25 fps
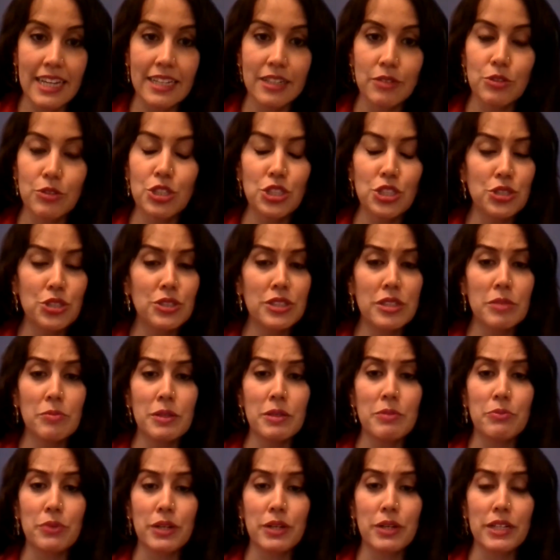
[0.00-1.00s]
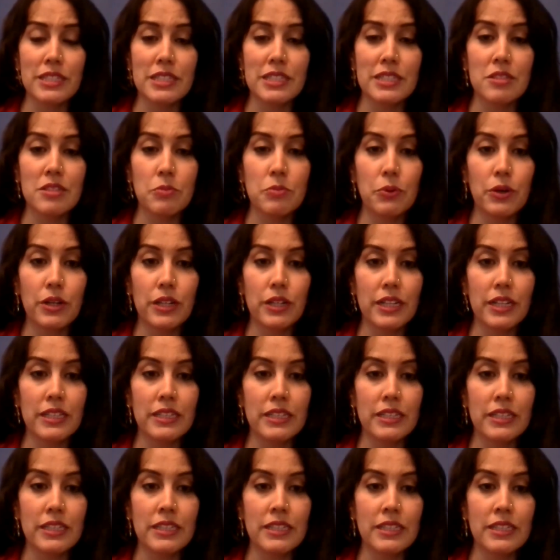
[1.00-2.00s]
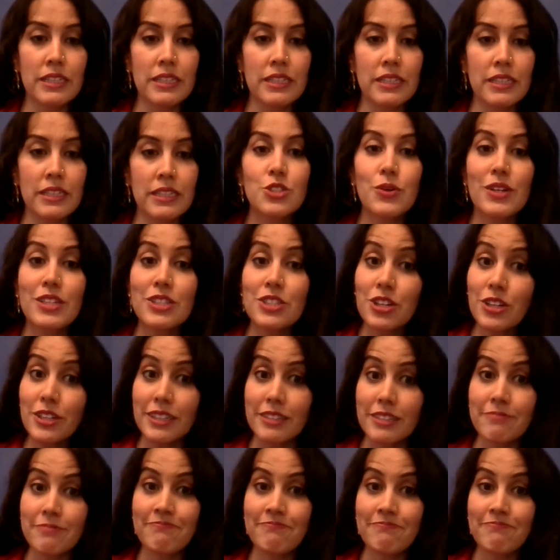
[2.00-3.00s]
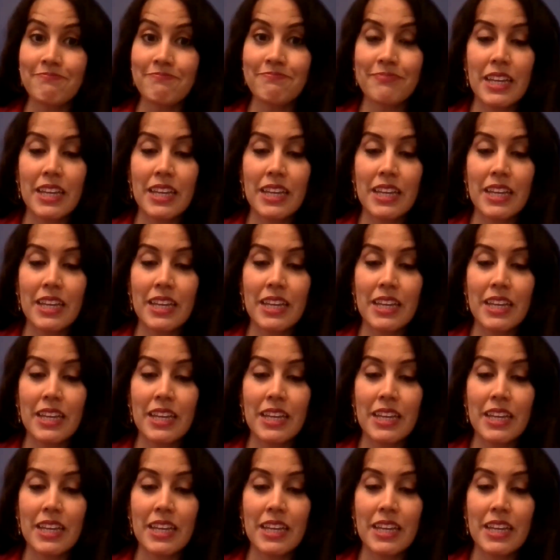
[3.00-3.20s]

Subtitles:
and it would surely be embraced and supported. So I started.